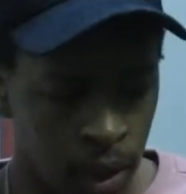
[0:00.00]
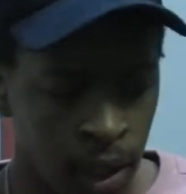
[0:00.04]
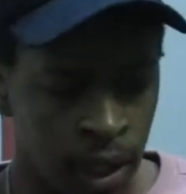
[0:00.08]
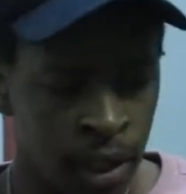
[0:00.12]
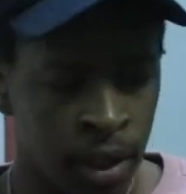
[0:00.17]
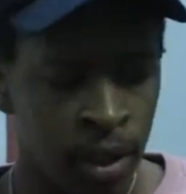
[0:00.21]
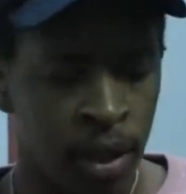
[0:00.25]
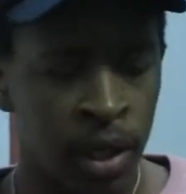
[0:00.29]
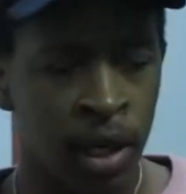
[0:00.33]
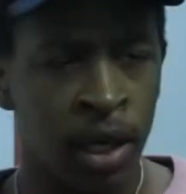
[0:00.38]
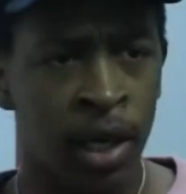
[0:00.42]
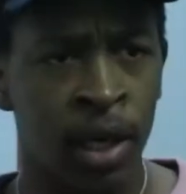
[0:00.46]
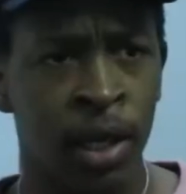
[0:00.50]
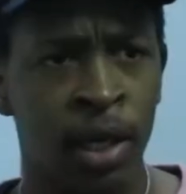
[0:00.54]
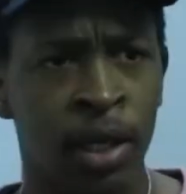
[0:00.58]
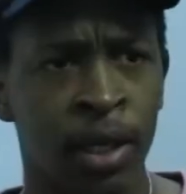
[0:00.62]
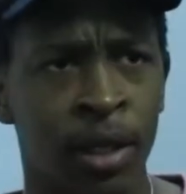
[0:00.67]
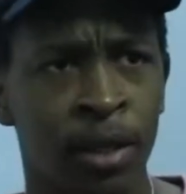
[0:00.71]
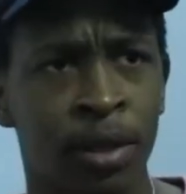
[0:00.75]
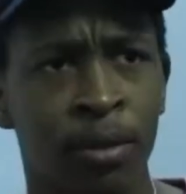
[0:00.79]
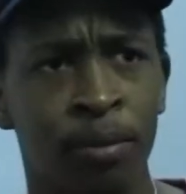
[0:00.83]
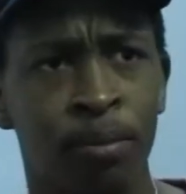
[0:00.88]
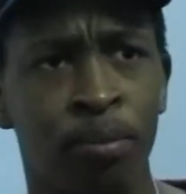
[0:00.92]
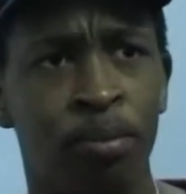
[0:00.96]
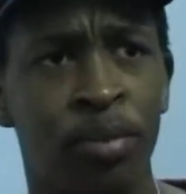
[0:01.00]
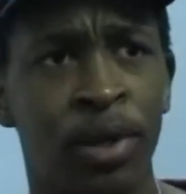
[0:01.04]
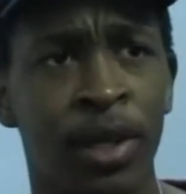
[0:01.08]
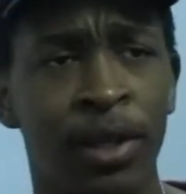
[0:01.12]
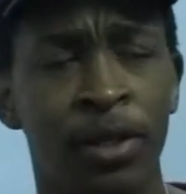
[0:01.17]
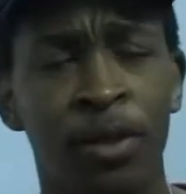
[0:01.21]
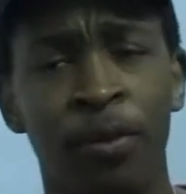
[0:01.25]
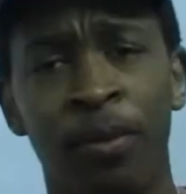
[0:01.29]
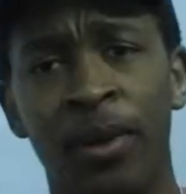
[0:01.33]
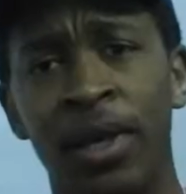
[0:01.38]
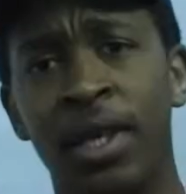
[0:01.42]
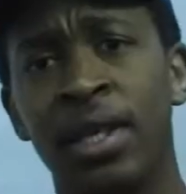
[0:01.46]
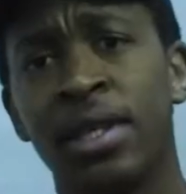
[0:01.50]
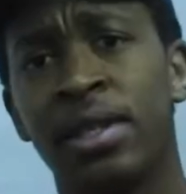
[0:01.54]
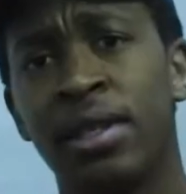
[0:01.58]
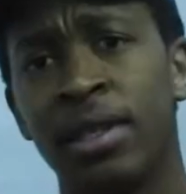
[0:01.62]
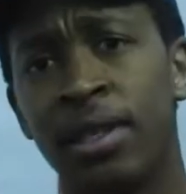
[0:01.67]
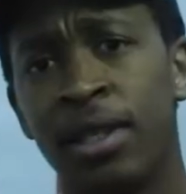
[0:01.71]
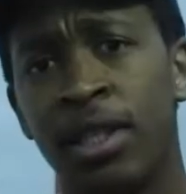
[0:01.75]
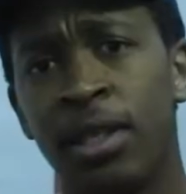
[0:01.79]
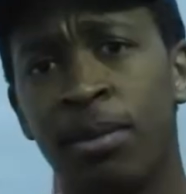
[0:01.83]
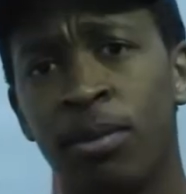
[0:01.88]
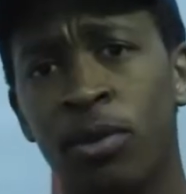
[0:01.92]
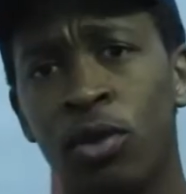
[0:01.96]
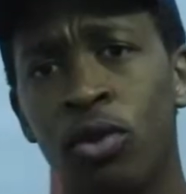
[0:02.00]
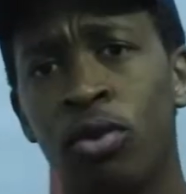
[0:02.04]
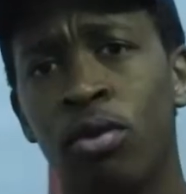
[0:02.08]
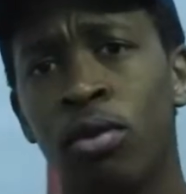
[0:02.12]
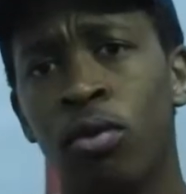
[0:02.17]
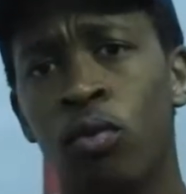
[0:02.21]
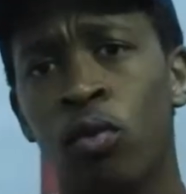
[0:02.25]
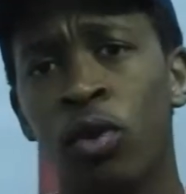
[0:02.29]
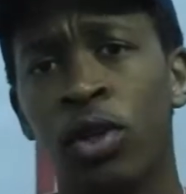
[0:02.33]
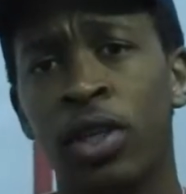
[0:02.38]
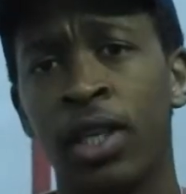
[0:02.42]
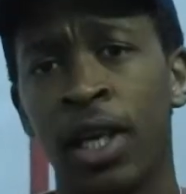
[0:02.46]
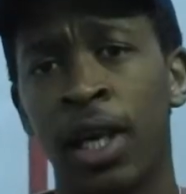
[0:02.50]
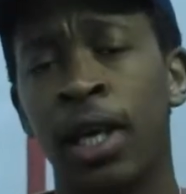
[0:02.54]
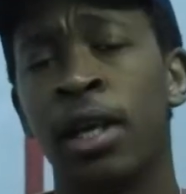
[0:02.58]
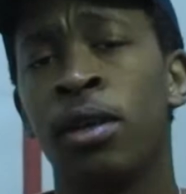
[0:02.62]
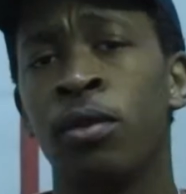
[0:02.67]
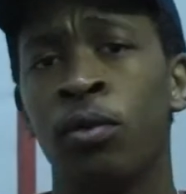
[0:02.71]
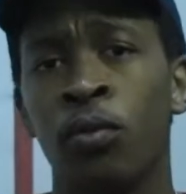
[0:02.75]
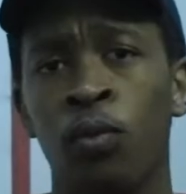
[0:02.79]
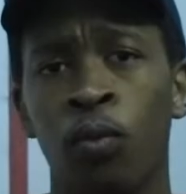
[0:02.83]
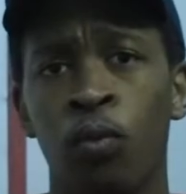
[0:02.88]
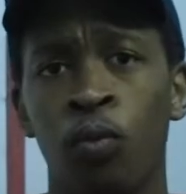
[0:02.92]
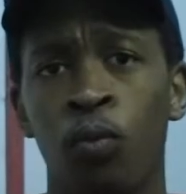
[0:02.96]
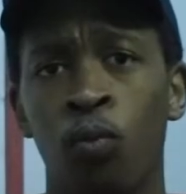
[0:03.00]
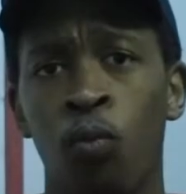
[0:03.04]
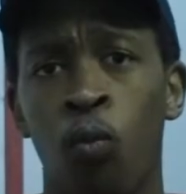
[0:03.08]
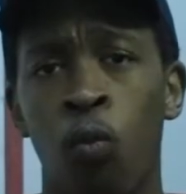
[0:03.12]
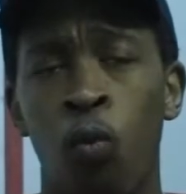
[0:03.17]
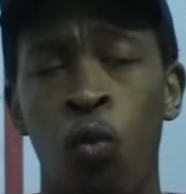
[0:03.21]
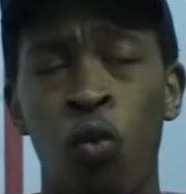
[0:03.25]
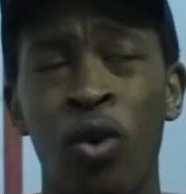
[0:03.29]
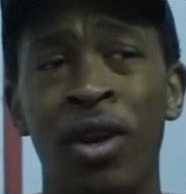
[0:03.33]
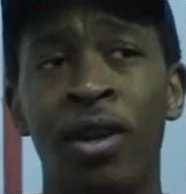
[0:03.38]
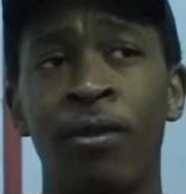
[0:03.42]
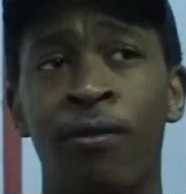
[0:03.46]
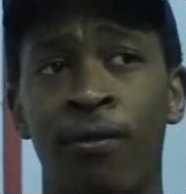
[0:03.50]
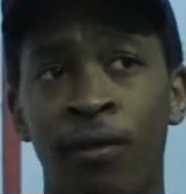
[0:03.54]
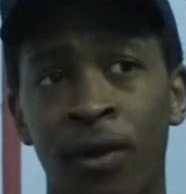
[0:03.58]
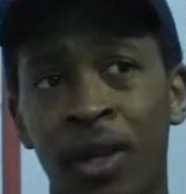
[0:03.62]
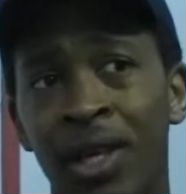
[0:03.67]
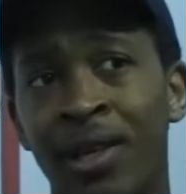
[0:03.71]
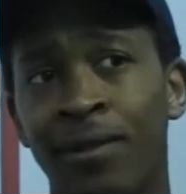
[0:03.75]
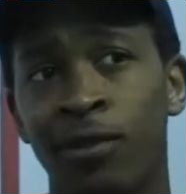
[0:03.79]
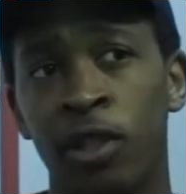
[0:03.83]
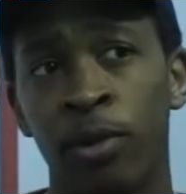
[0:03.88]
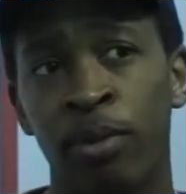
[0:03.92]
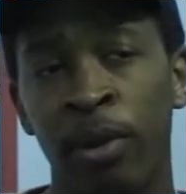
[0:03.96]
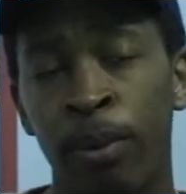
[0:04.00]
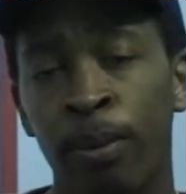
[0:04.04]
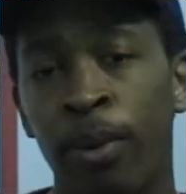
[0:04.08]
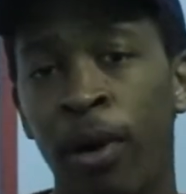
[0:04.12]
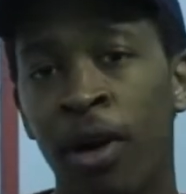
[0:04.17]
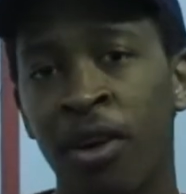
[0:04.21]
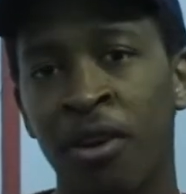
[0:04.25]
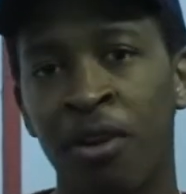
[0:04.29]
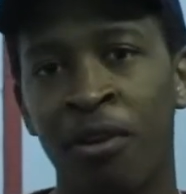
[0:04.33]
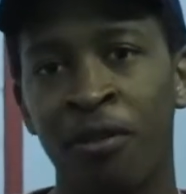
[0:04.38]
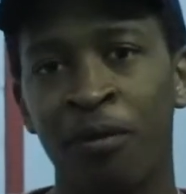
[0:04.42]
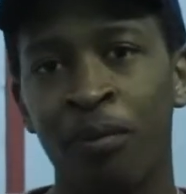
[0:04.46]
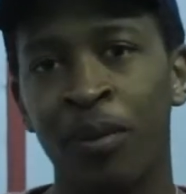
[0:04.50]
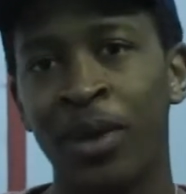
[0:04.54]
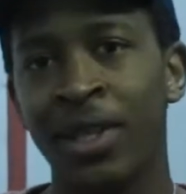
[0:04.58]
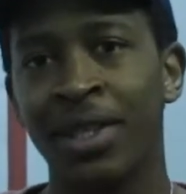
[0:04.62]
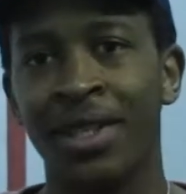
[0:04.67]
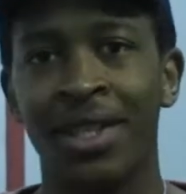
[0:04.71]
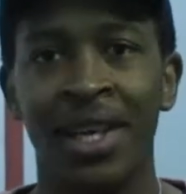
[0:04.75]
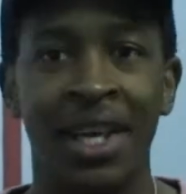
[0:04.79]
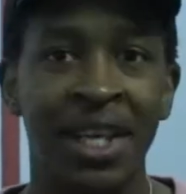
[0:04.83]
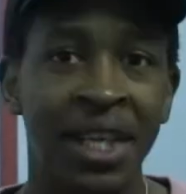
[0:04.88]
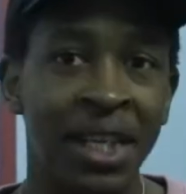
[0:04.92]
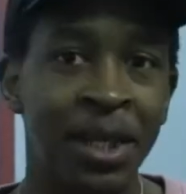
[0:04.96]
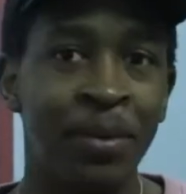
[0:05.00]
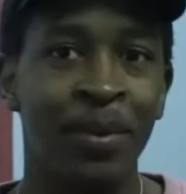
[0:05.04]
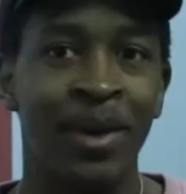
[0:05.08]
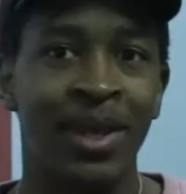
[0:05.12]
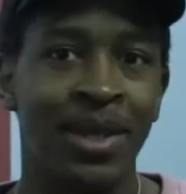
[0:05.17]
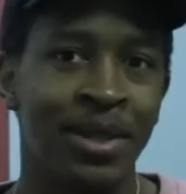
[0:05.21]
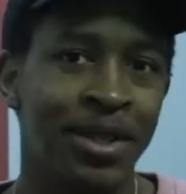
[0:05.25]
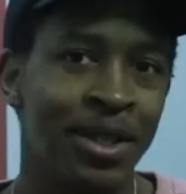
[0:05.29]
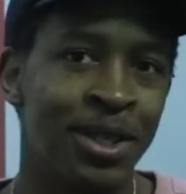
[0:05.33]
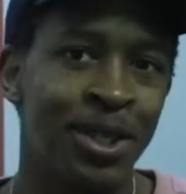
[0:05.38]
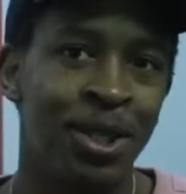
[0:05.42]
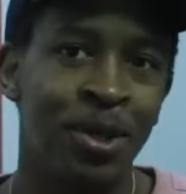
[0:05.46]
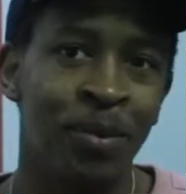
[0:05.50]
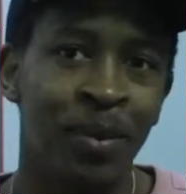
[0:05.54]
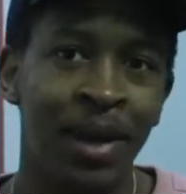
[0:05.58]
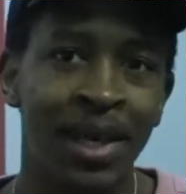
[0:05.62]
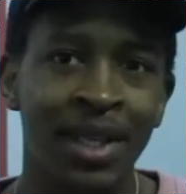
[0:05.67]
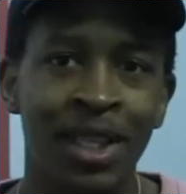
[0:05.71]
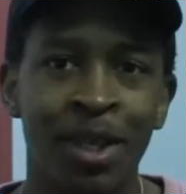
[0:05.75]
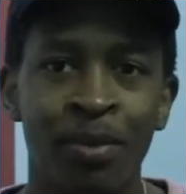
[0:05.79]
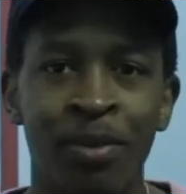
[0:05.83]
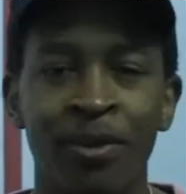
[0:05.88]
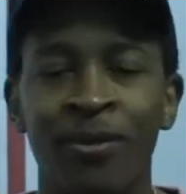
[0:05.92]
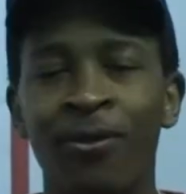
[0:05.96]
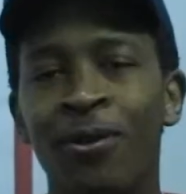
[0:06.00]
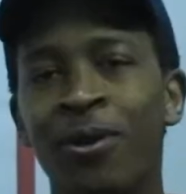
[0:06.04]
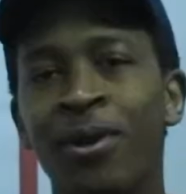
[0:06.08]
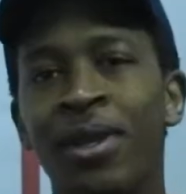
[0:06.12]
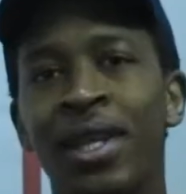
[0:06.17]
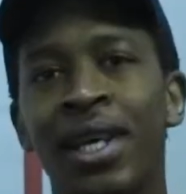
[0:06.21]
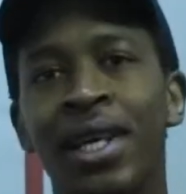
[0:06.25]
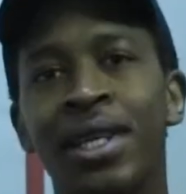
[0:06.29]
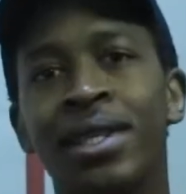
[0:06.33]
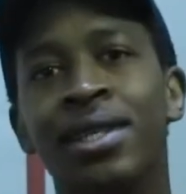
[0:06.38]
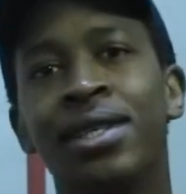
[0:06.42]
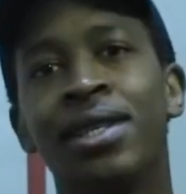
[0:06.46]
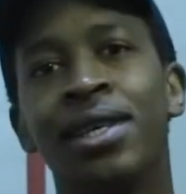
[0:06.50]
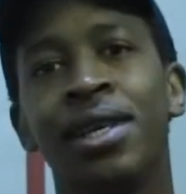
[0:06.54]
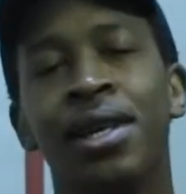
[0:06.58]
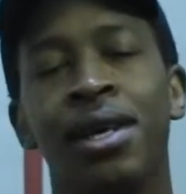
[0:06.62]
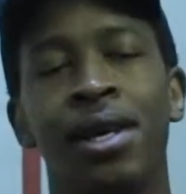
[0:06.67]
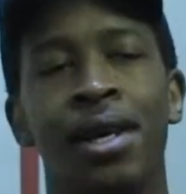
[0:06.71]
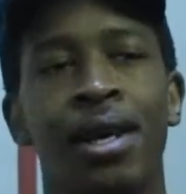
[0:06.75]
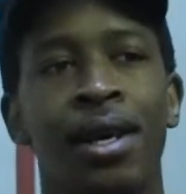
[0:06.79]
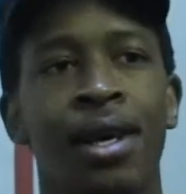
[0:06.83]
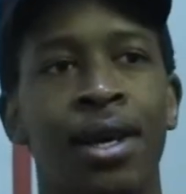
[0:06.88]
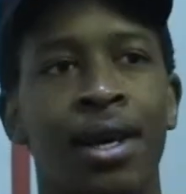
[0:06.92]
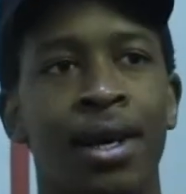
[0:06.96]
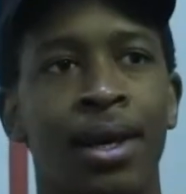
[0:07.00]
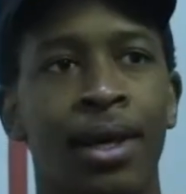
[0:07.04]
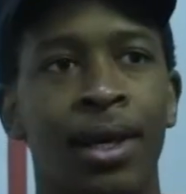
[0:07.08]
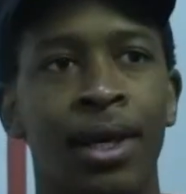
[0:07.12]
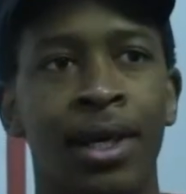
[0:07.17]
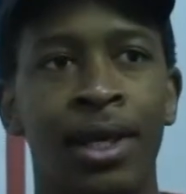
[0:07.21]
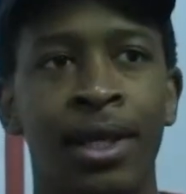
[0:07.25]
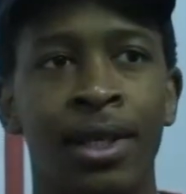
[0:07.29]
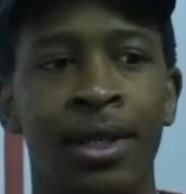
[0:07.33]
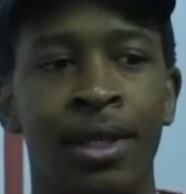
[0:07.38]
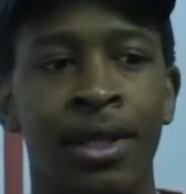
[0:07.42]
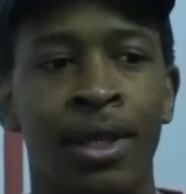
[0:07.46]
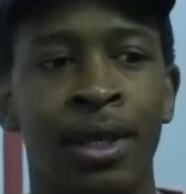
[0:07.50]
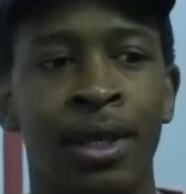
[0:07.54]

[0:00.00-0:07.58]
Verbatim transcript: and uh, peer-to-peer system too, which I would have loved to be part of, but sadly my internship ended before that. And